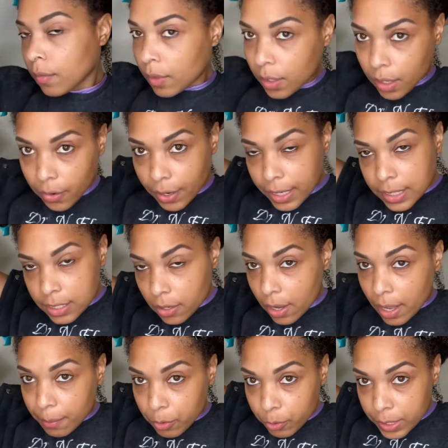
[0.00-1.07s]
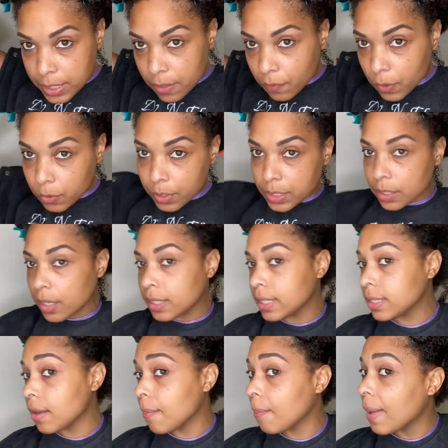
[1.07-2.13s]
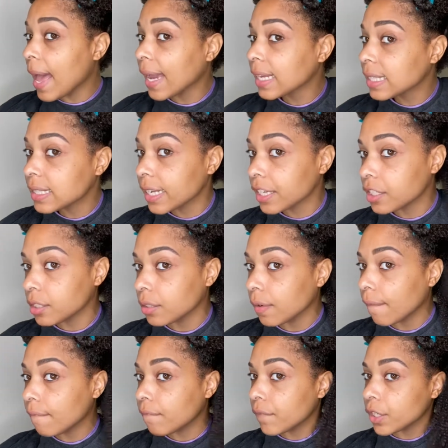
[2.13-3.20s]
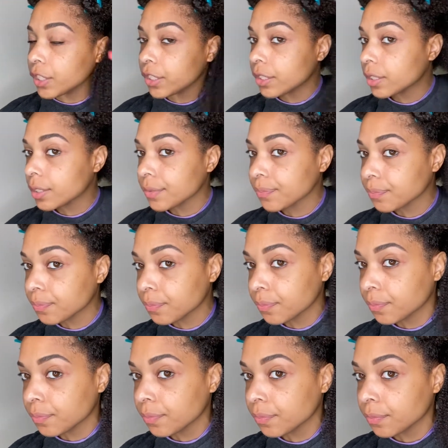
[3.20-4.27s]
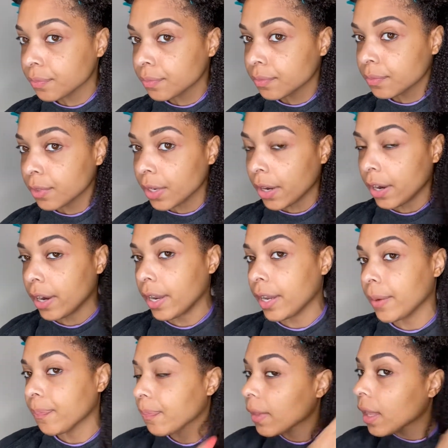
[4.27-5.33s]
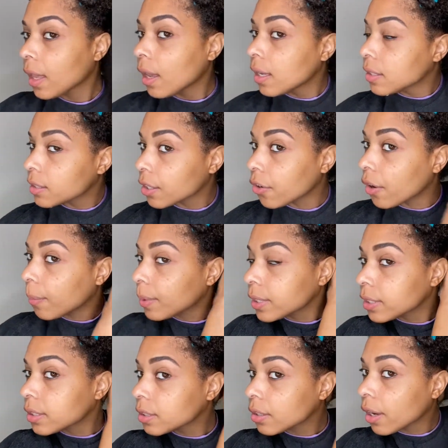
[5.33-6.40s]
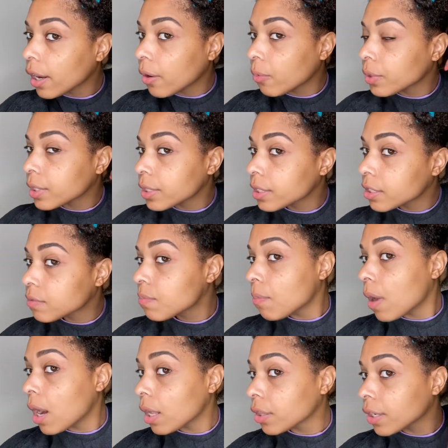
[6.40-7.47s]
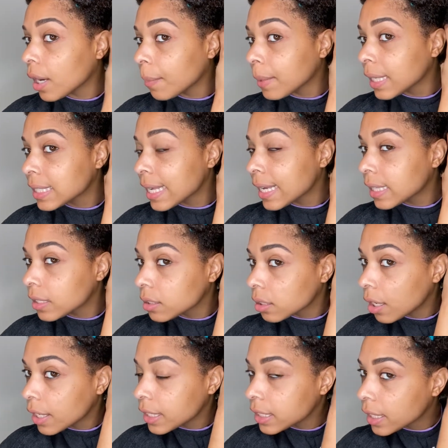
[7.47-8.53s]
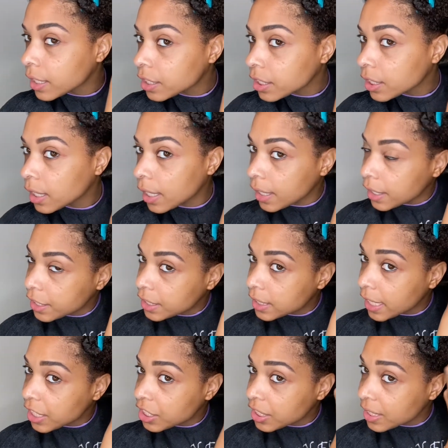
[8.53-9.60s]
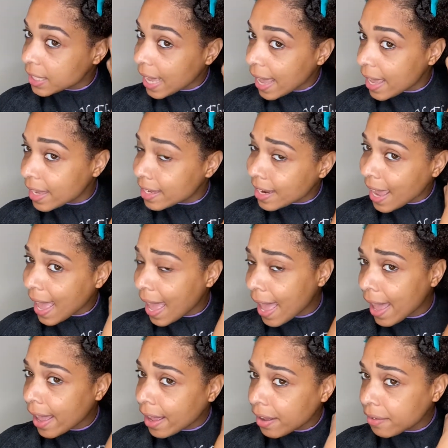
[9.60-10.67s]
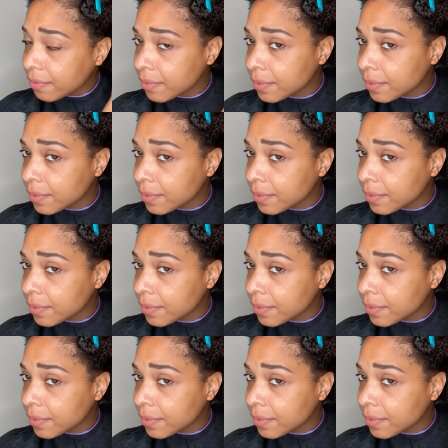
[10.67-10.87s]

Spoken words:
All right, so I'm going to focus on this back section first. All right, So I'm gonna start with the smaller. I'm gonna take this large section and then section that in half,